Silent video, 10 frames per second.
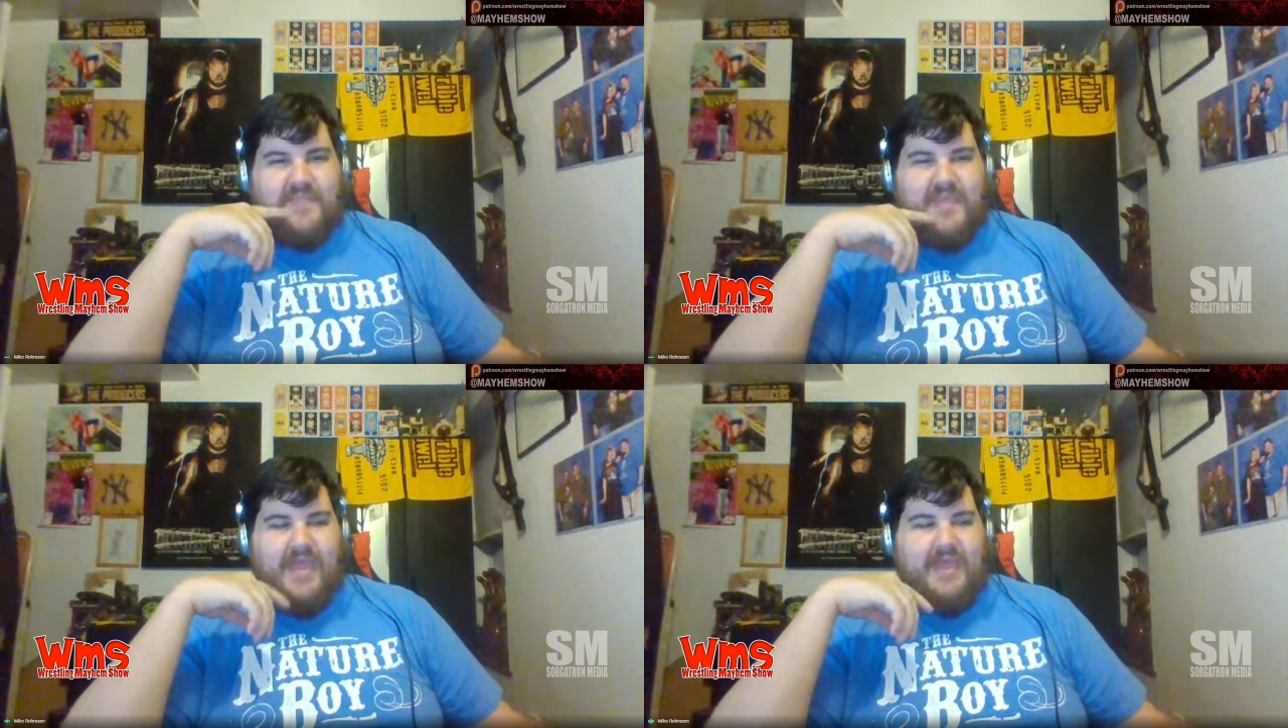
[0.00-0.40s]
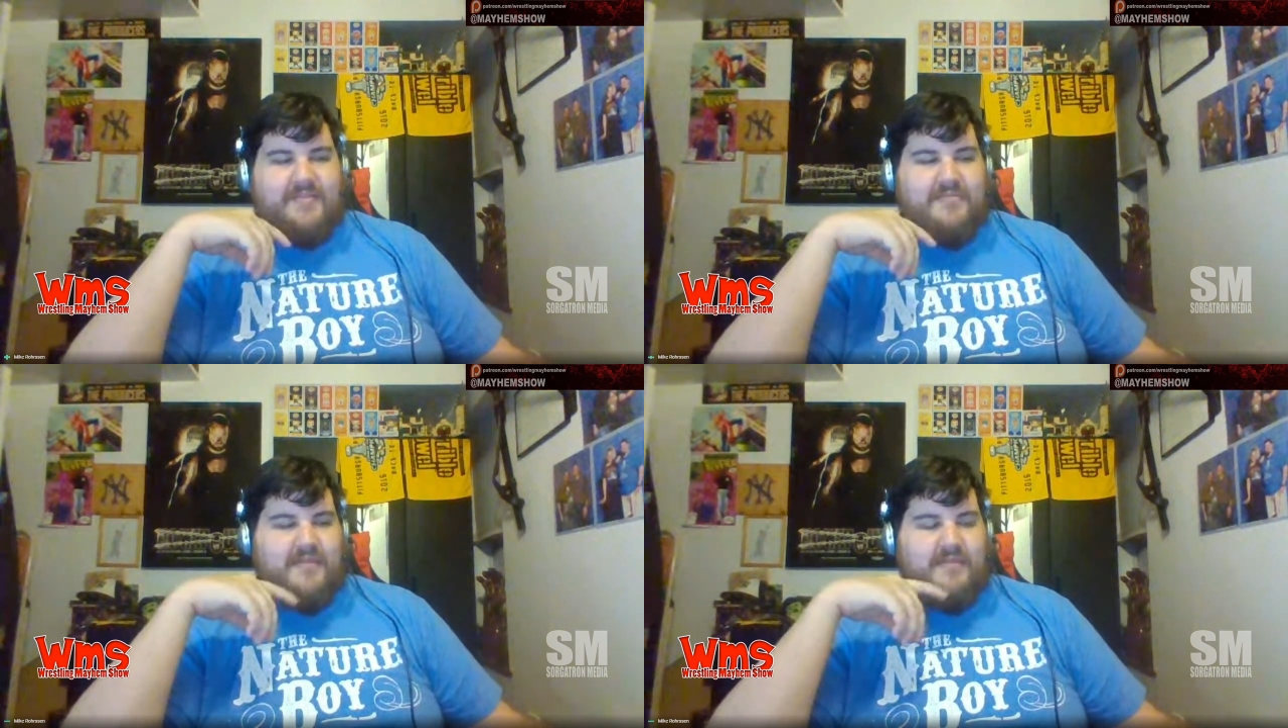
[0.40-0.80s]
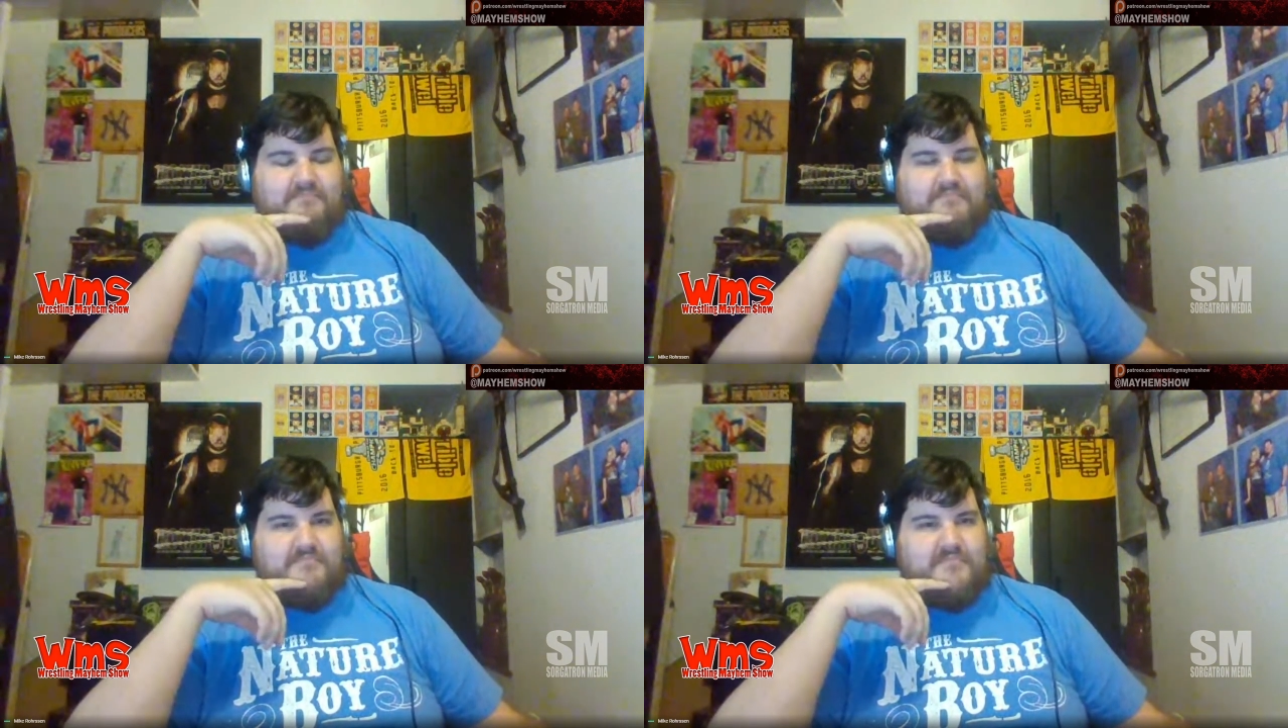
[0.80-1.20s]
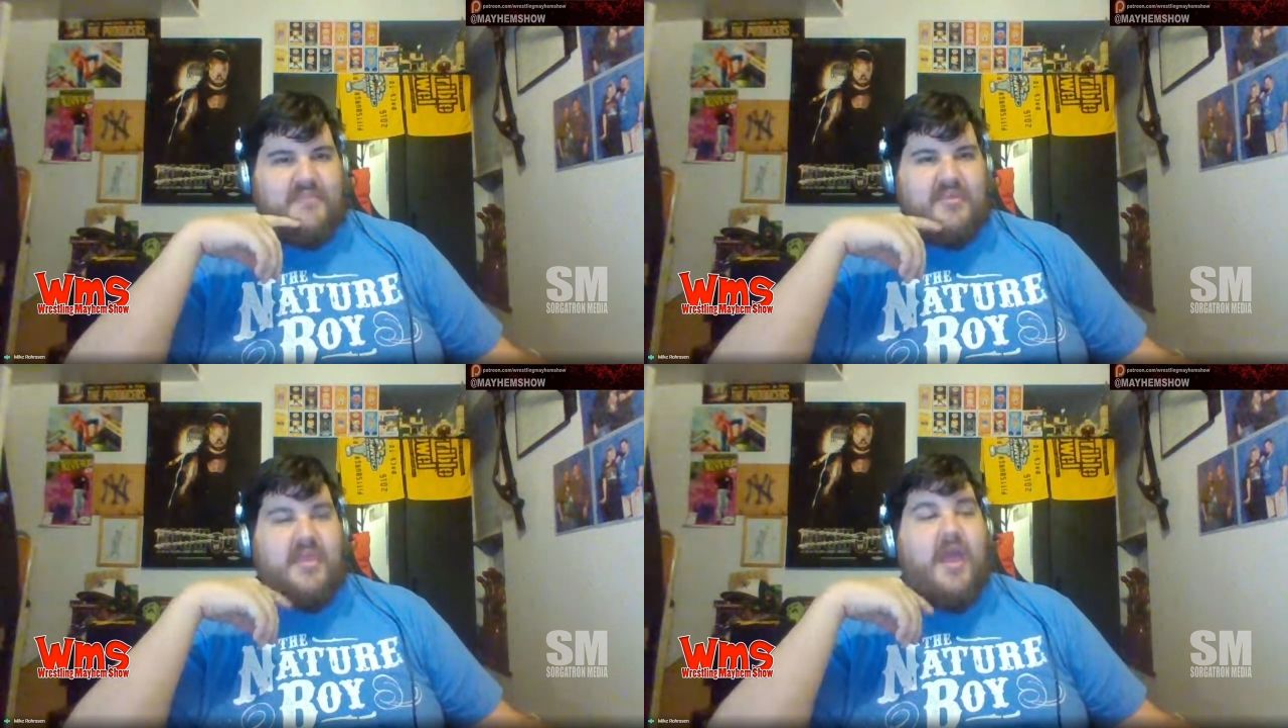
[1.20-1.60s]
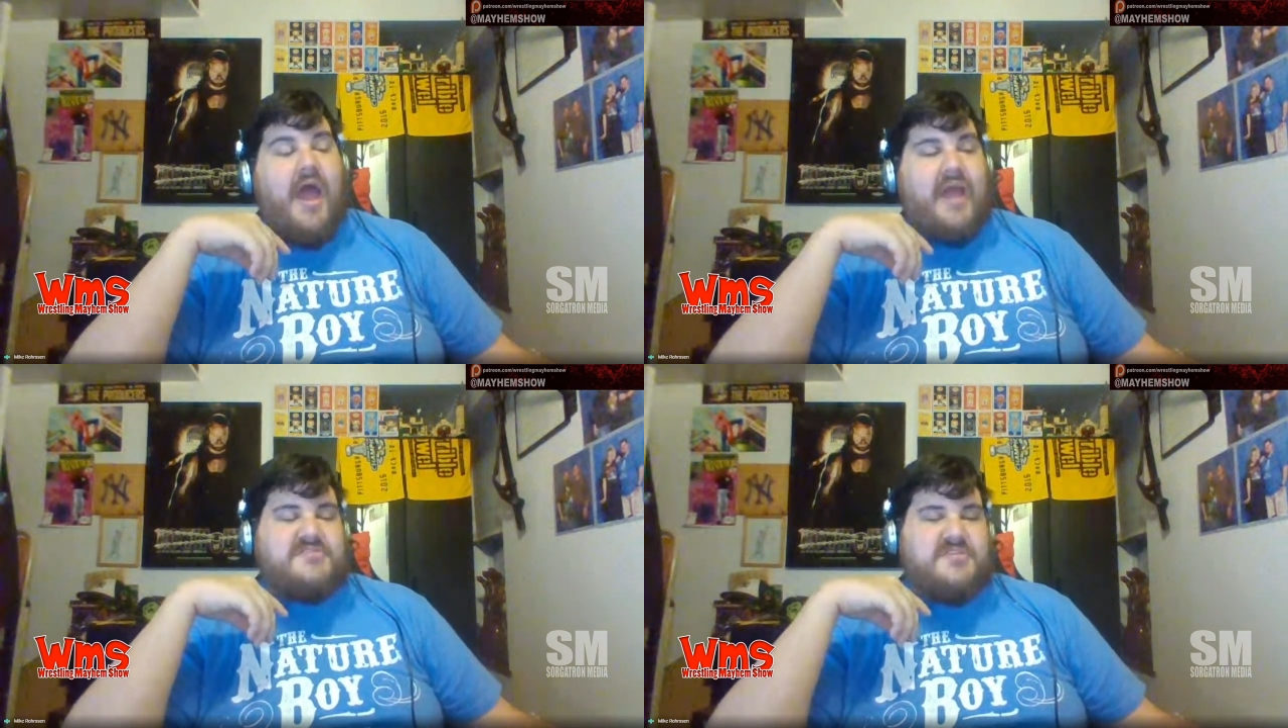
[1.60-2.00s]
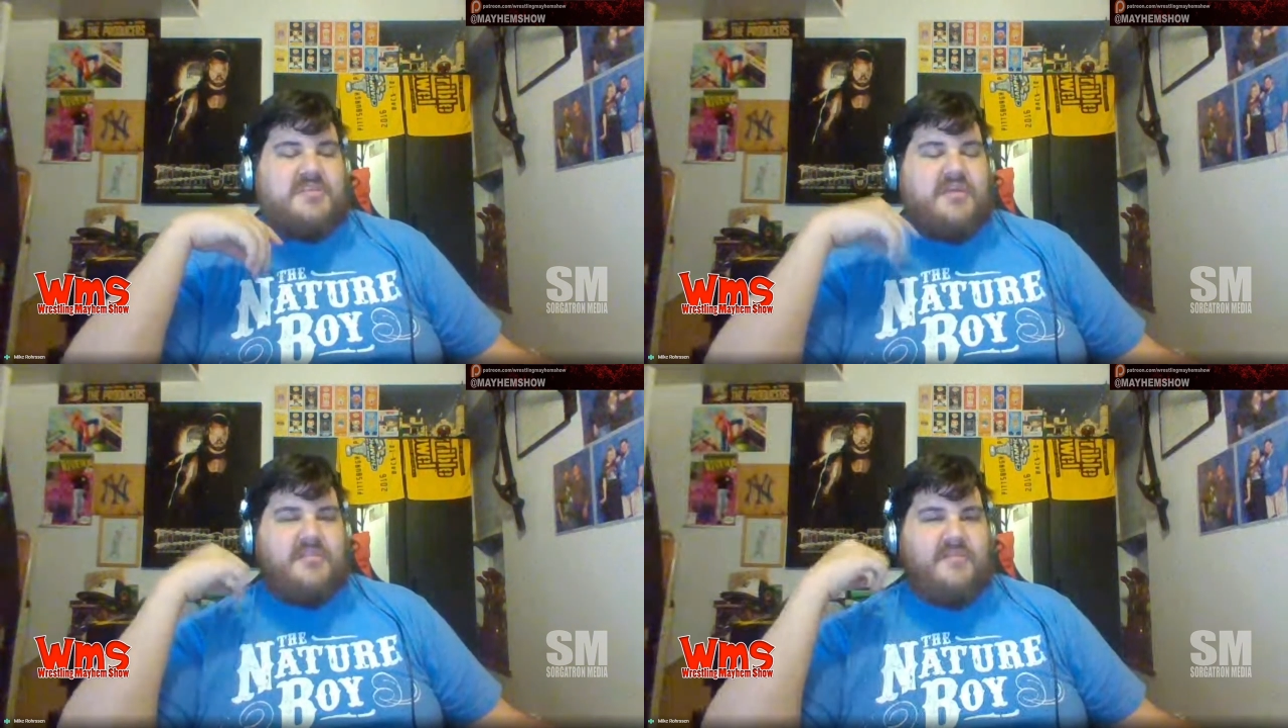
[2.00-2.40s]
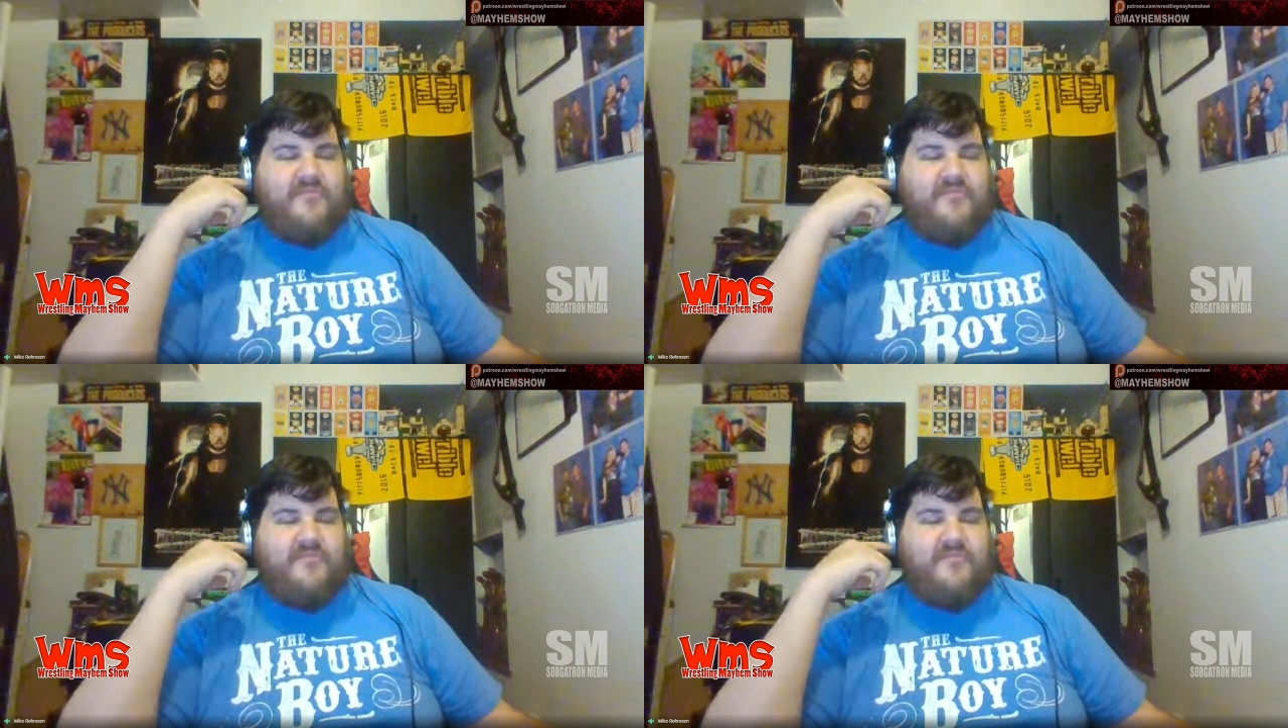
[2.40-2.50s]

And like actually the the